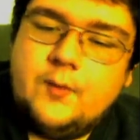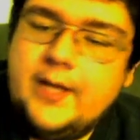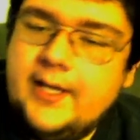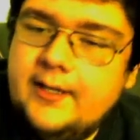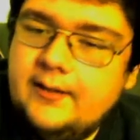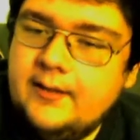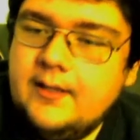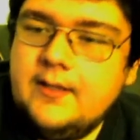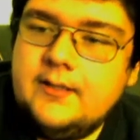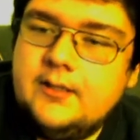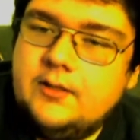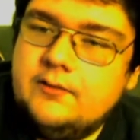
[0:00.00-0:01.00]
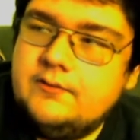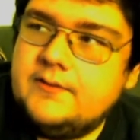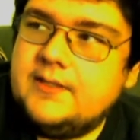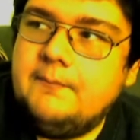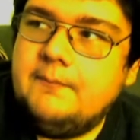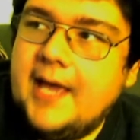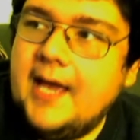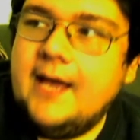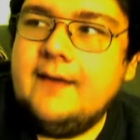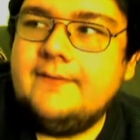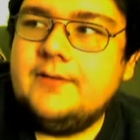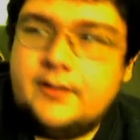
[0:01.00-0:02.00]
way. Some
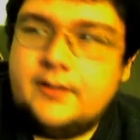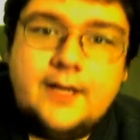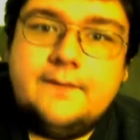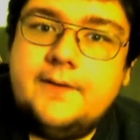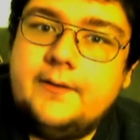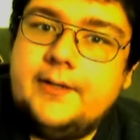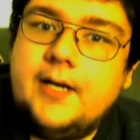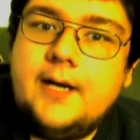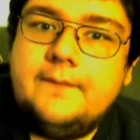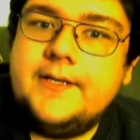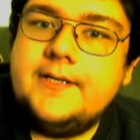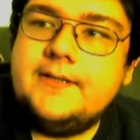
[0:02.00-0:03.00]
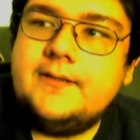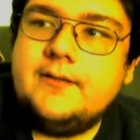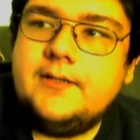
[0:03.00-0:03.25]
paths are not very obvious.